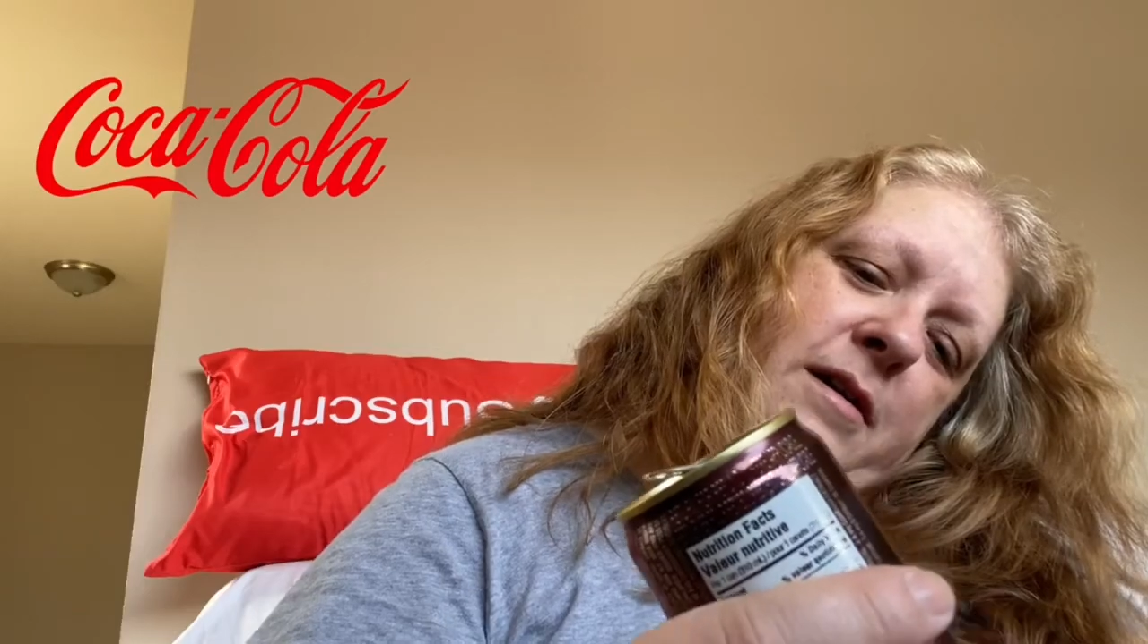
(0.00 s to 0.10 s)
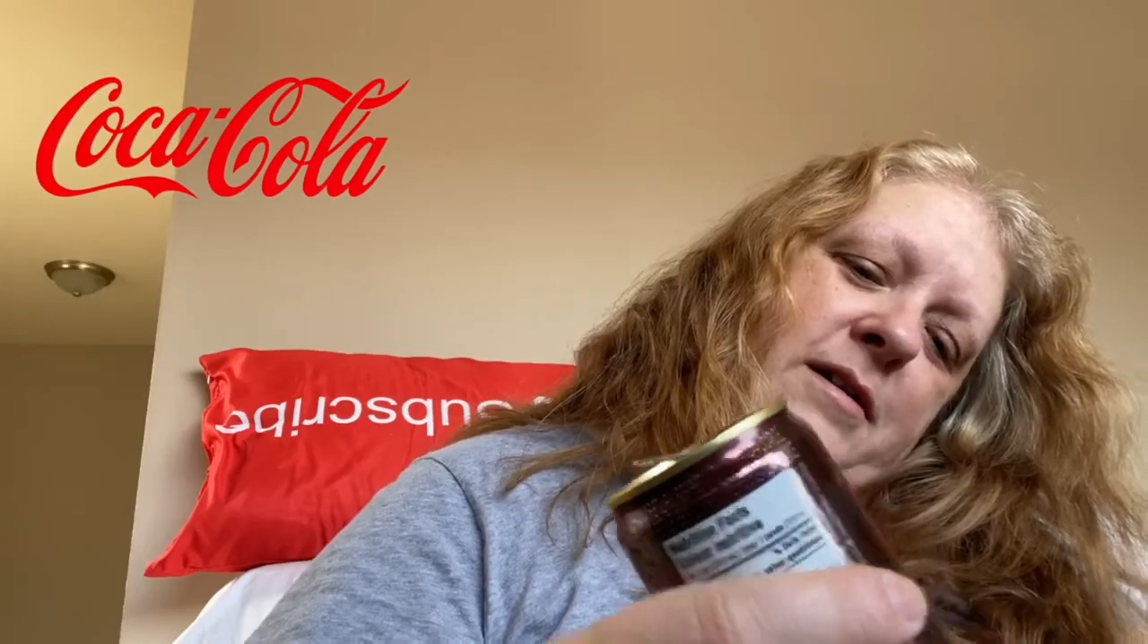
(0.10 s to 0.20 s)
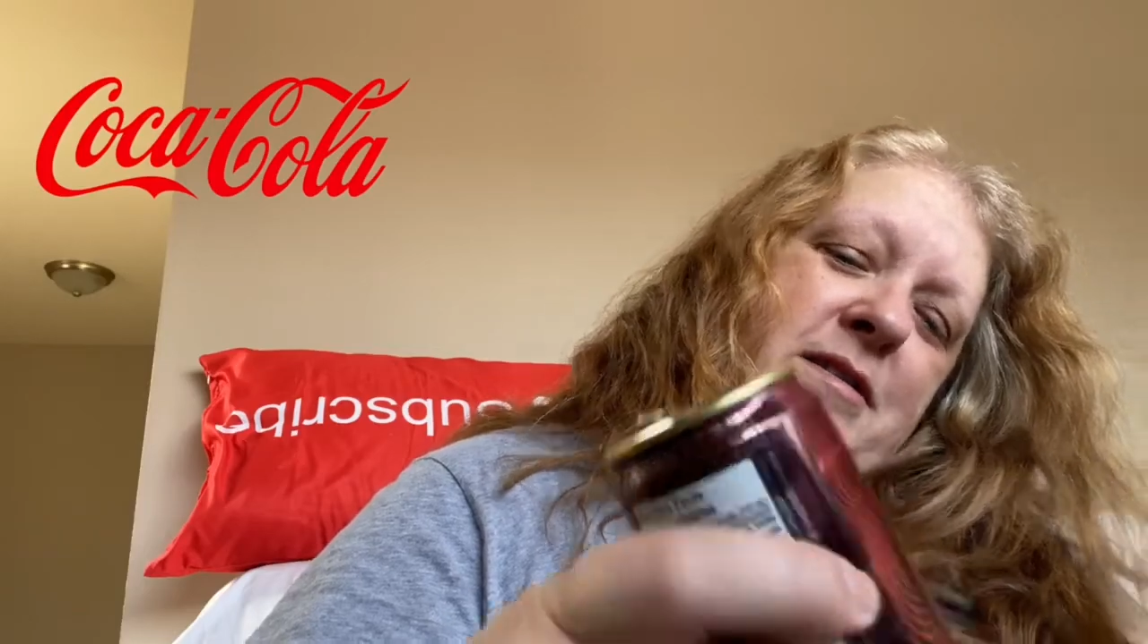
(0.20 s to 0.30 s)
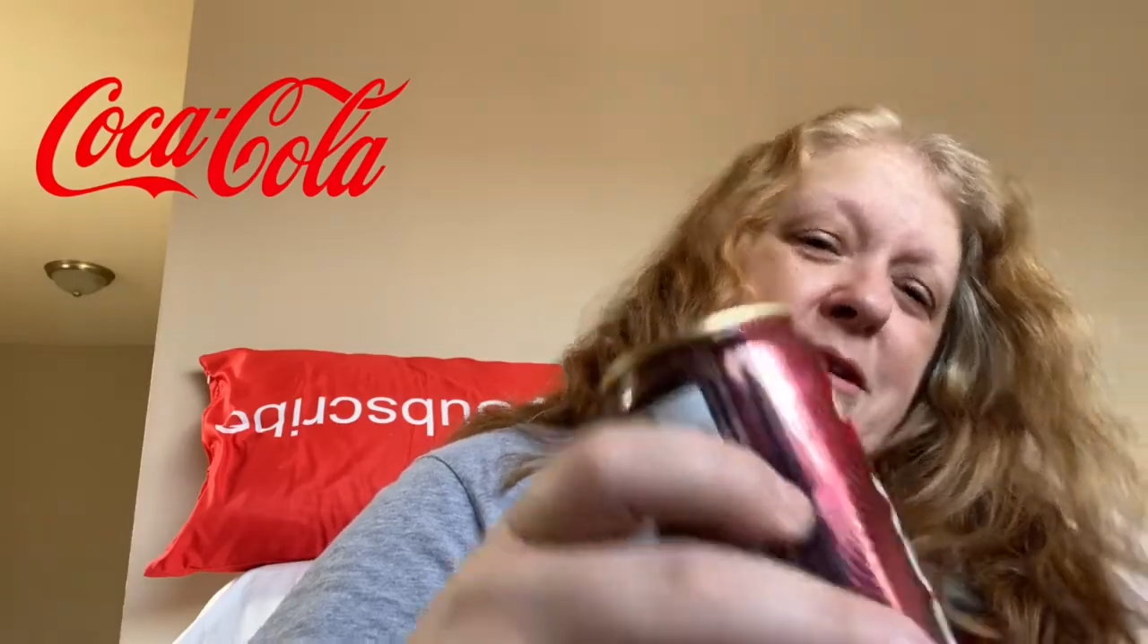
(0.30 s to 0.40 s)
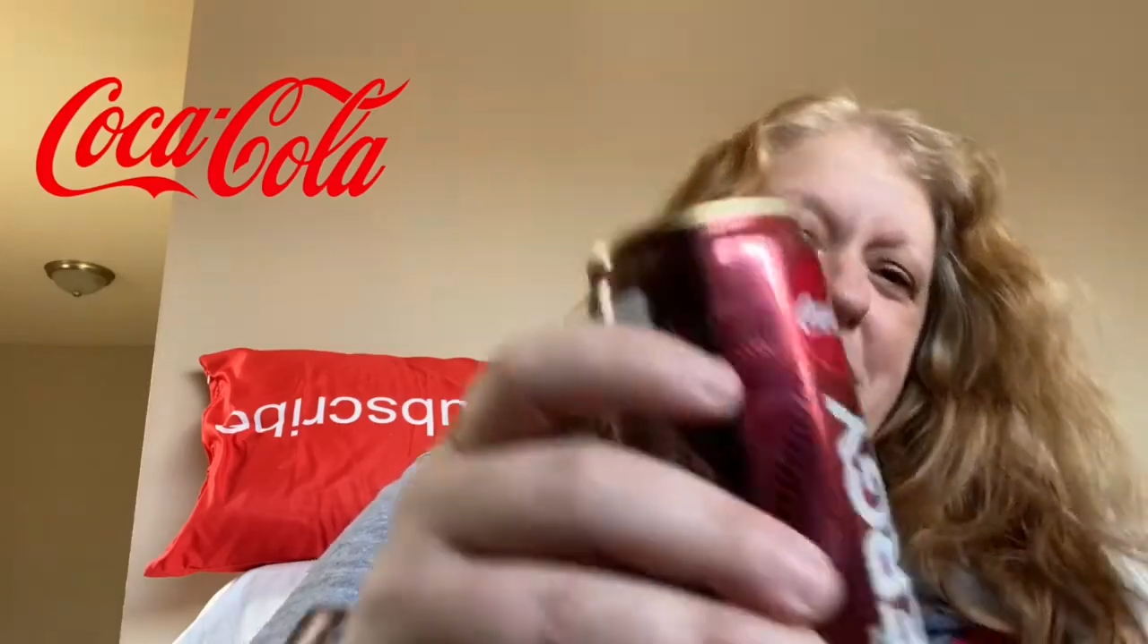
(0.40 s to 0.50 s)

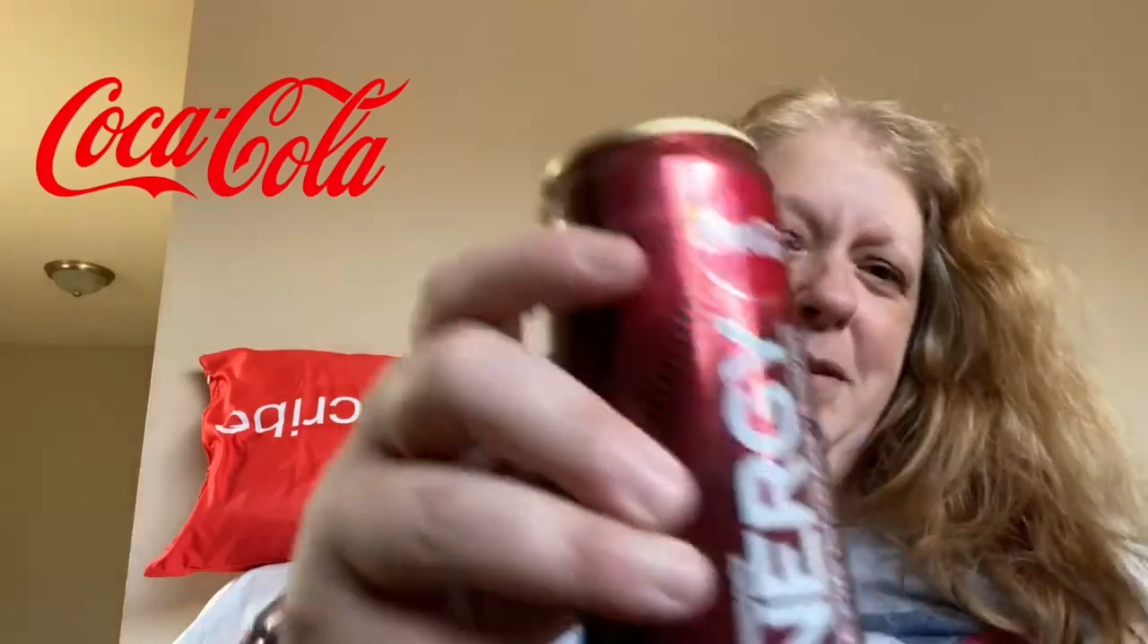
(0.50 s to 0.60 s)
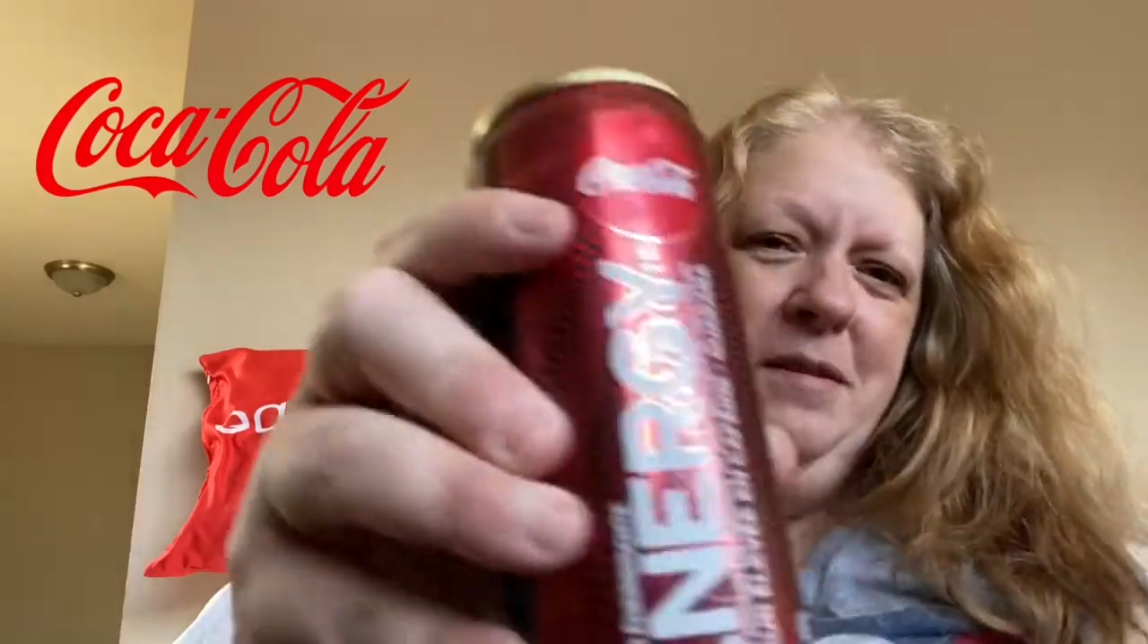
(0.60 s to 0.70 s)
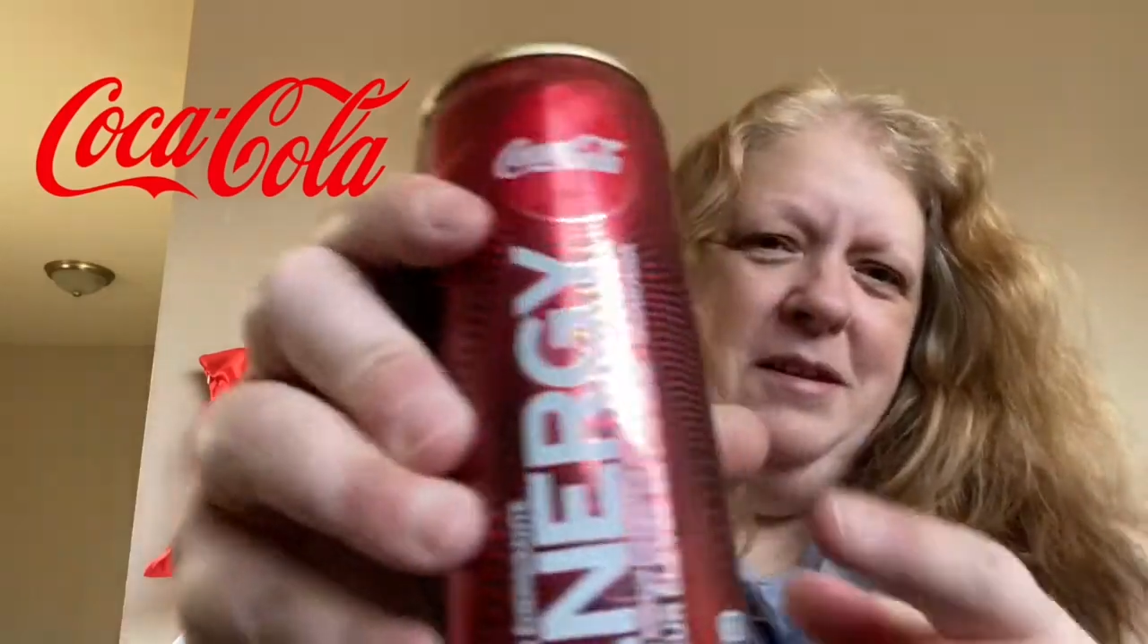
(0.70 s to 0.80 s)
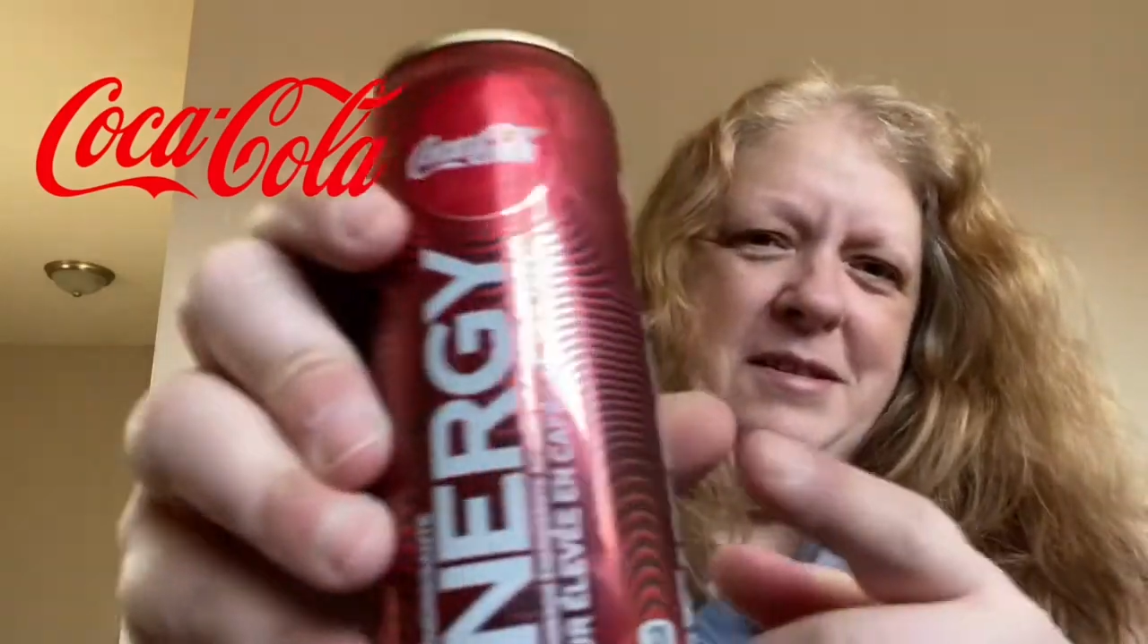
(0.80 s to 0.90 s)
It's not